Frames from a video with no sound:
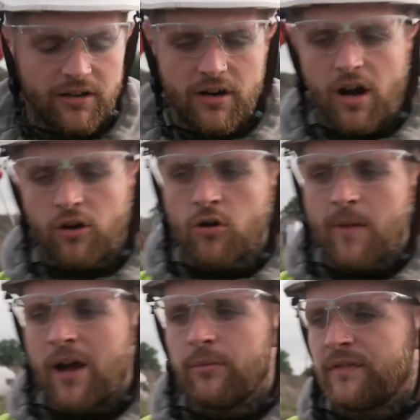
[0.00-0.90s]
I come
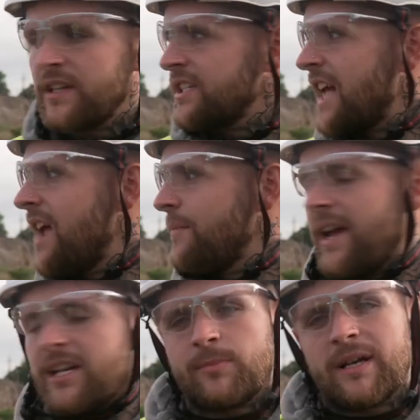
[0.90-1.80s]
out with the same
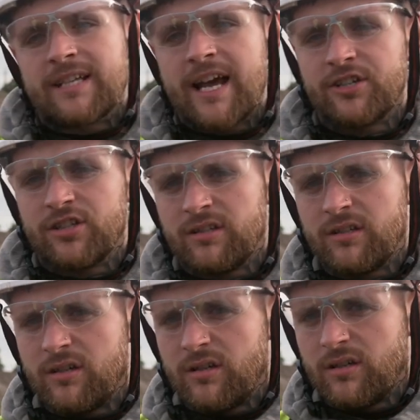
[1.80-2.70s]
expectation
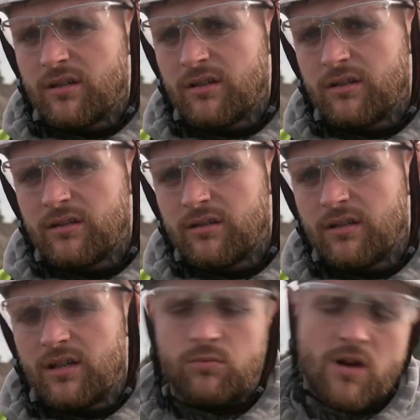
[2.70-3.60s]

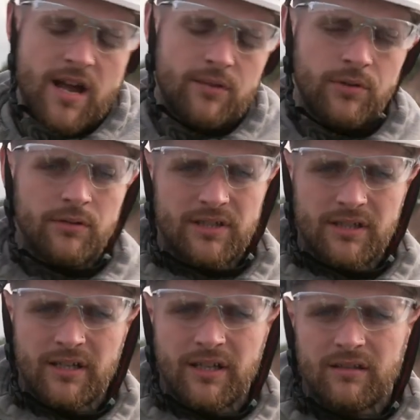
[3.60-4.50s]
as what I had when I was
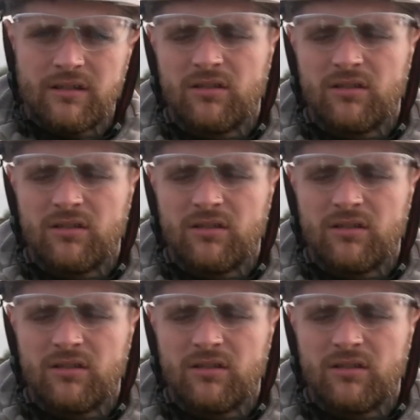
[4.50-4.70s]
in there.